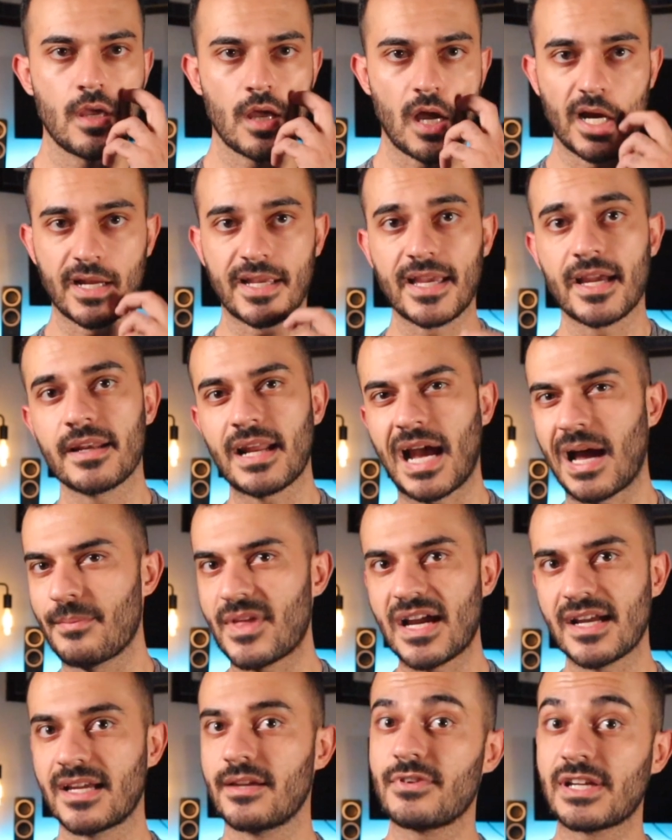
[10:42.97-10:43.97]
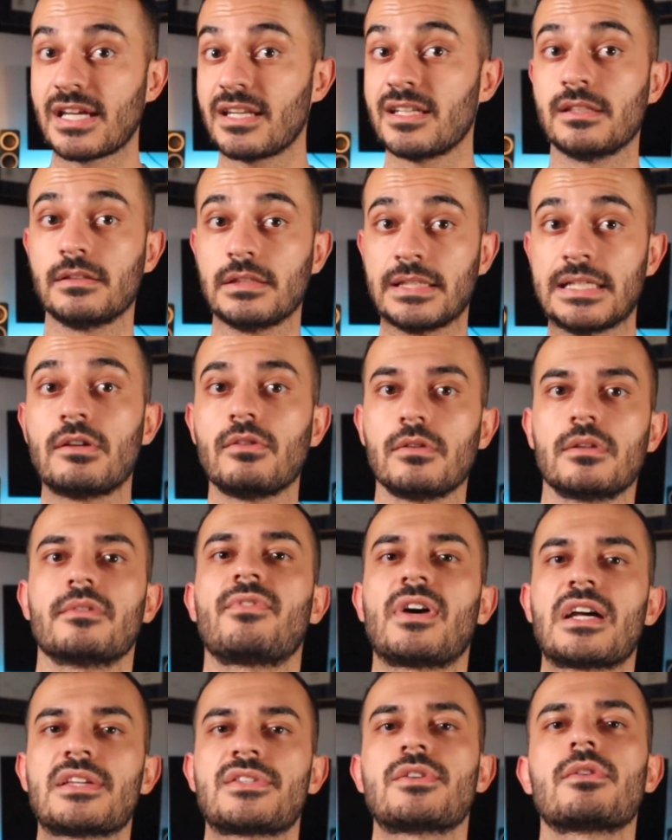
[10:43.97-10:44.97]
Again, I'm not giving any legal
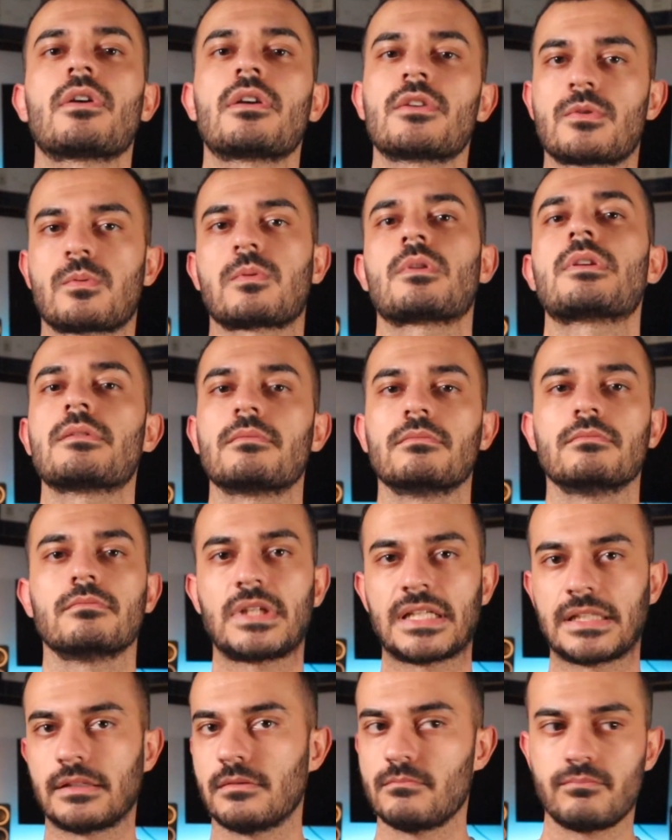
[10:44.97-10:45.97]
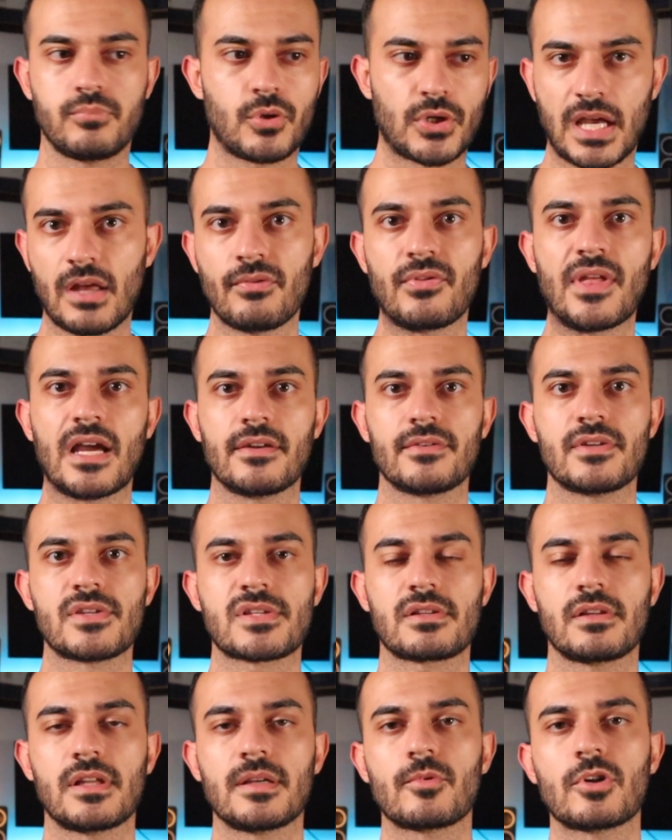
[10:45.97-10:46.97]
advice here. I just want to like put out that
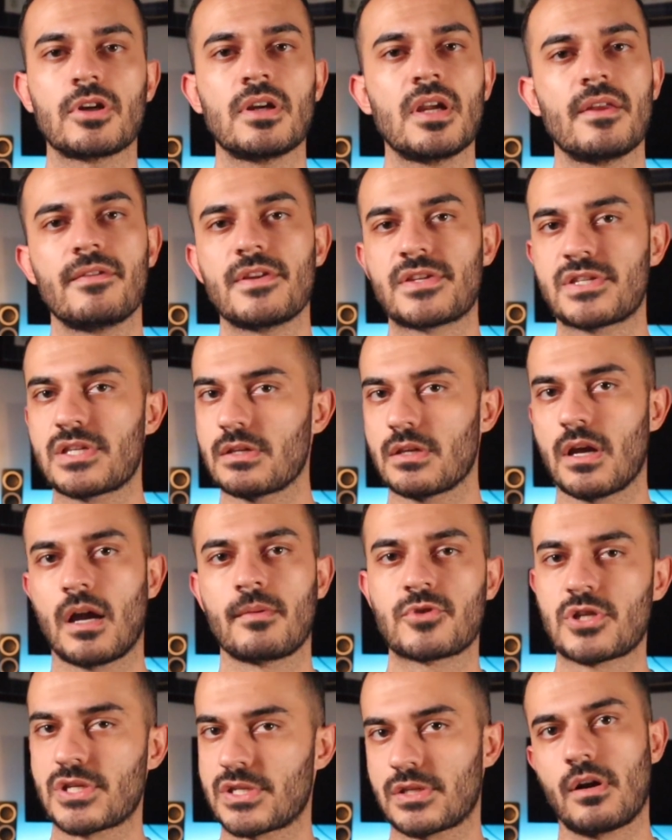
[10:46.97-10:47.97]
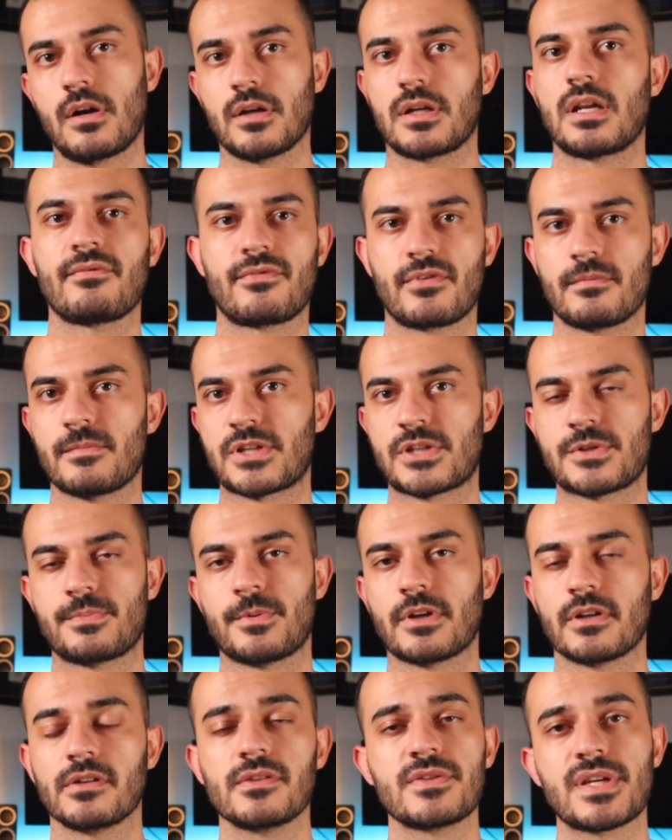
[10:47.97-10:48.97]
disclaimer. I'm just talking from
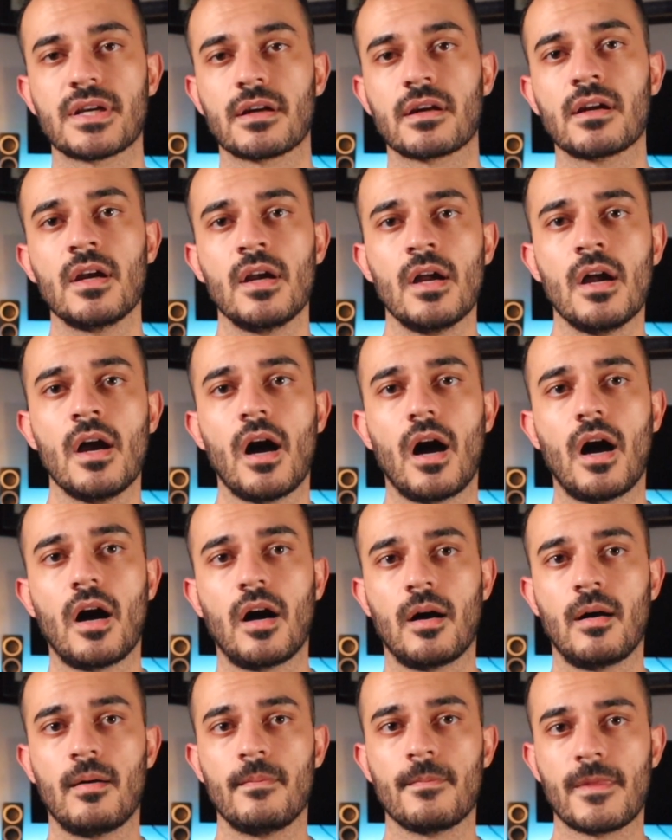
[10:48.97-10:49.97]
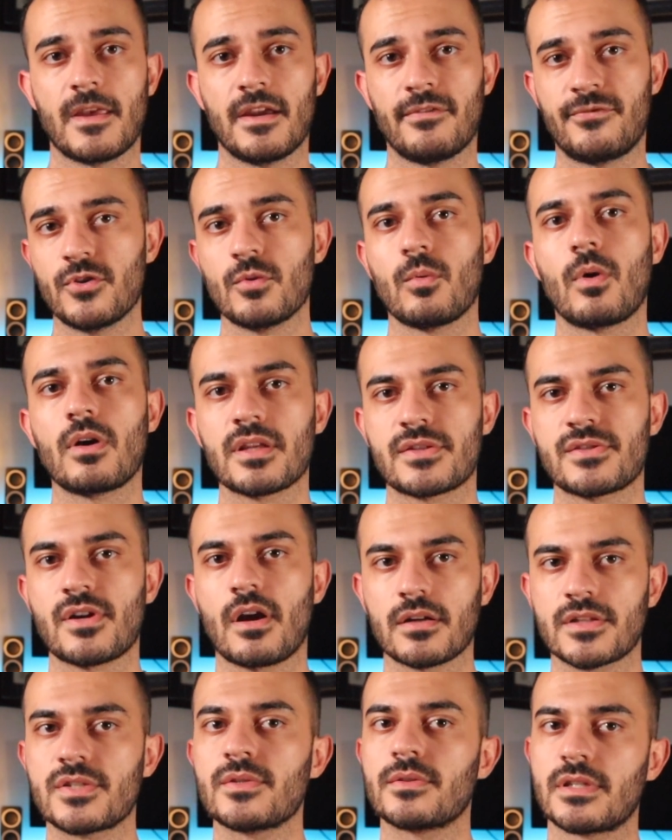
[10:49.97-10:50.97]
experience here. If you want to
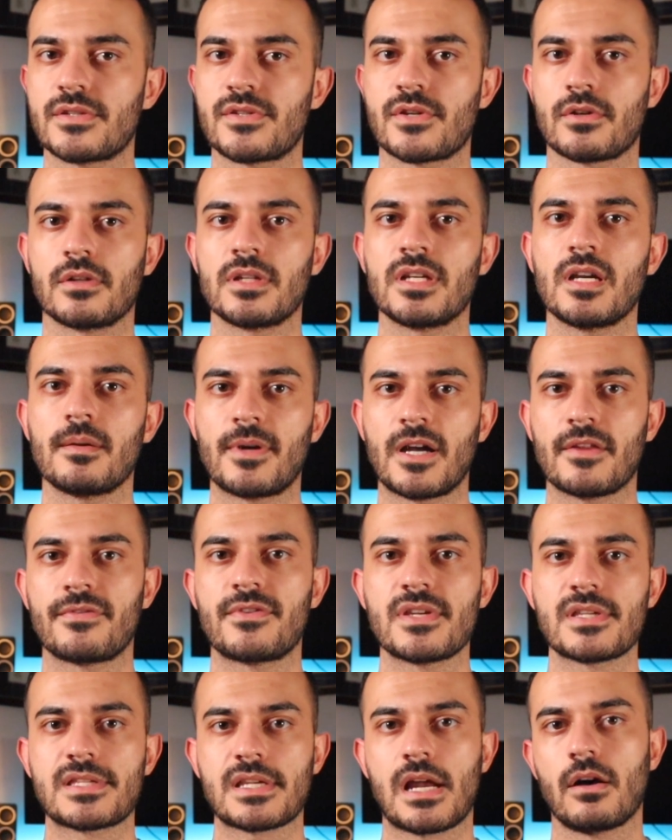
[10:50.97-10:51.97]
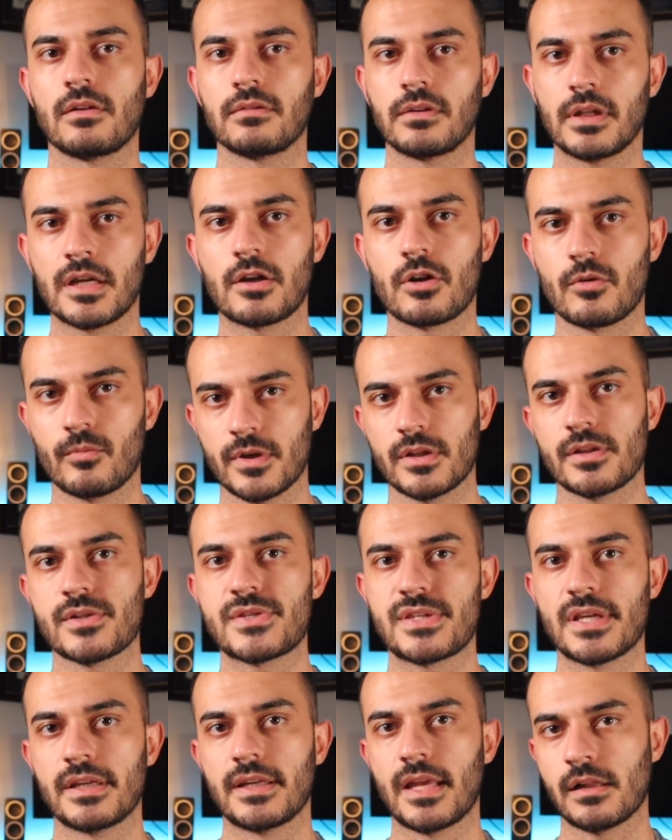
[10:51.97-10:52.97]
talk to an attorney about this, I'll link a real
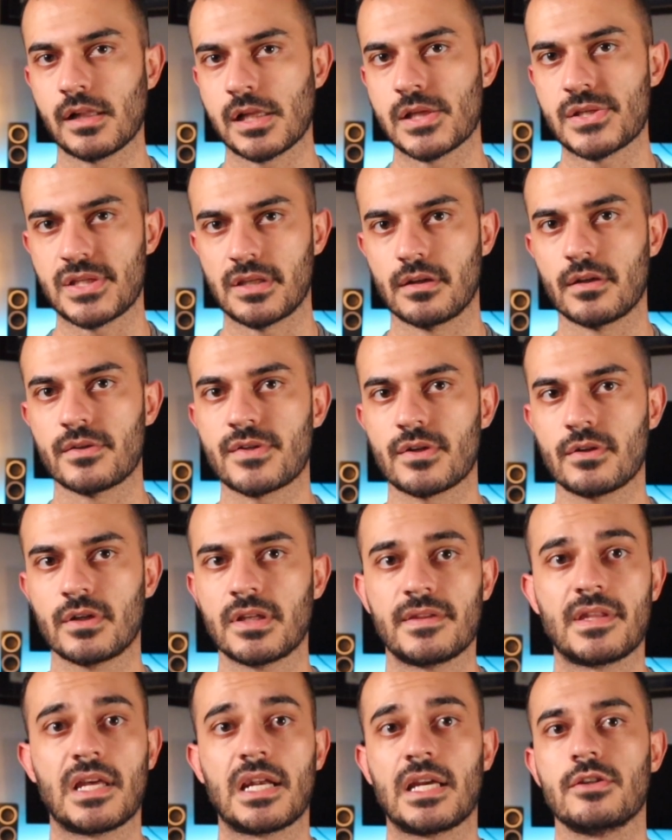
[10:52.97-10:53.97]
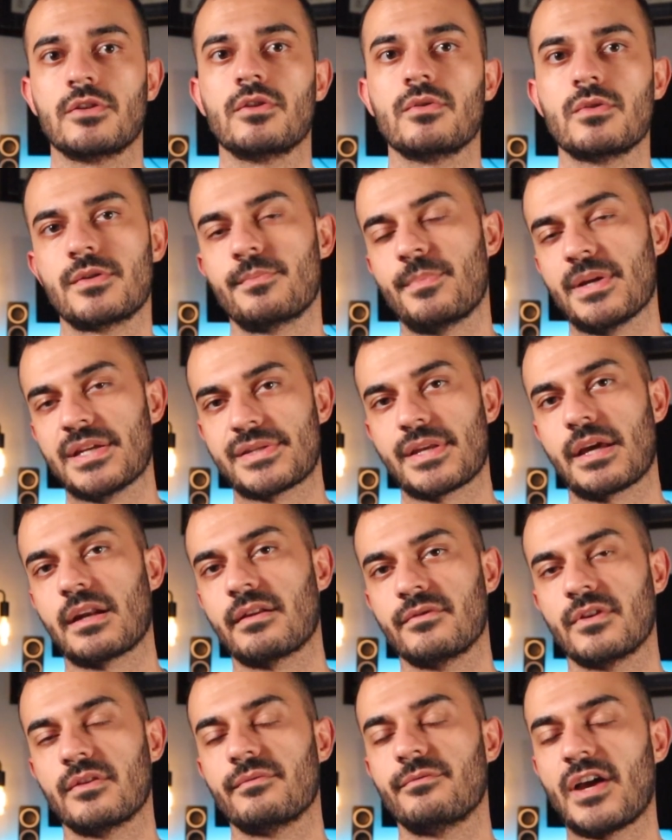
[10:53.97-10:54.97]
estate LLC attorney that I use based out
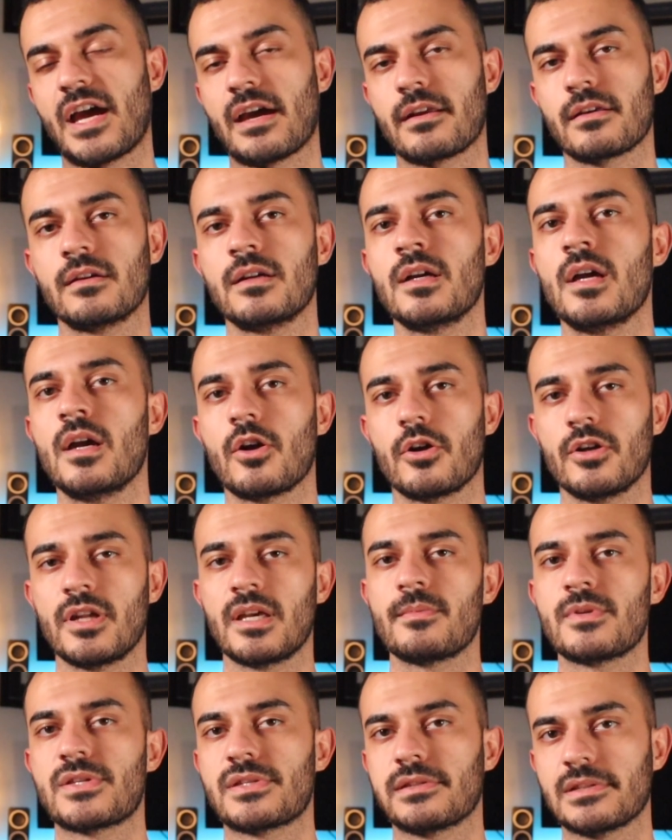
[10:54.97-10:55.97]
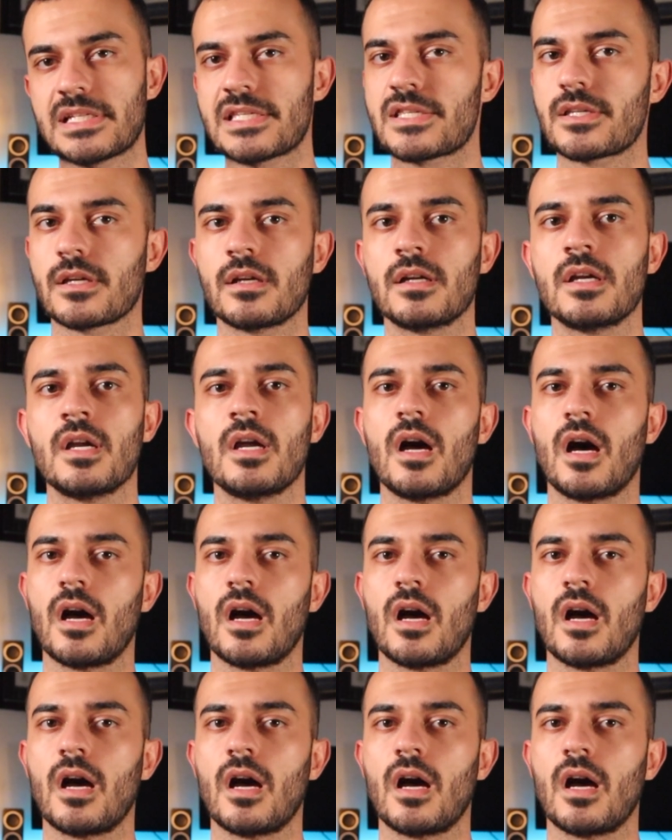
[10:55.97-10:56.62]
of Nevada. Her name is Lisa.